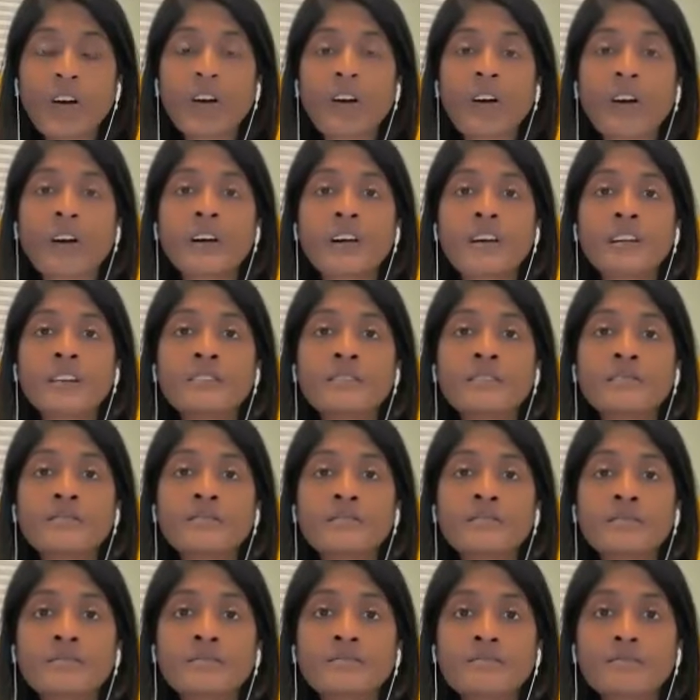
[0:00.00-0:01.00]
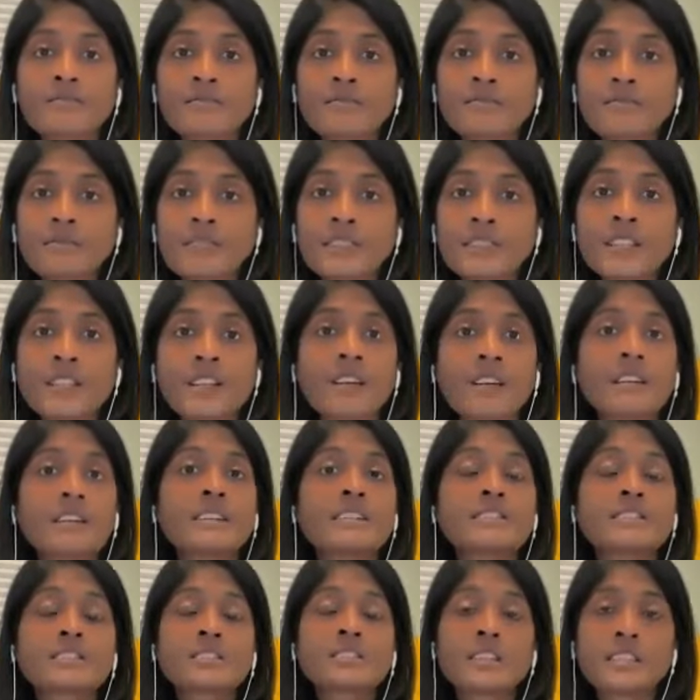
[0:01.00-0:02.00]
on, you know,
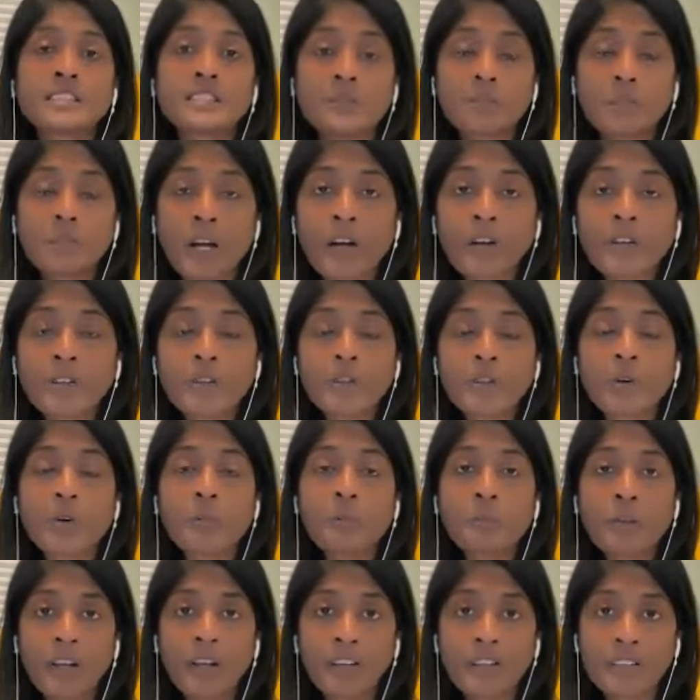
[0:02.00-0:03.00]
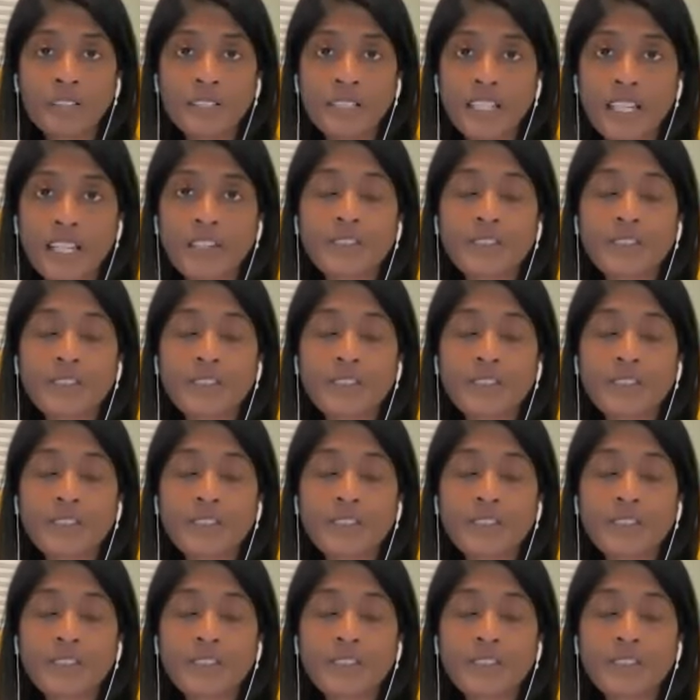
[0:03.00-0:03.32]
it's about your parenting.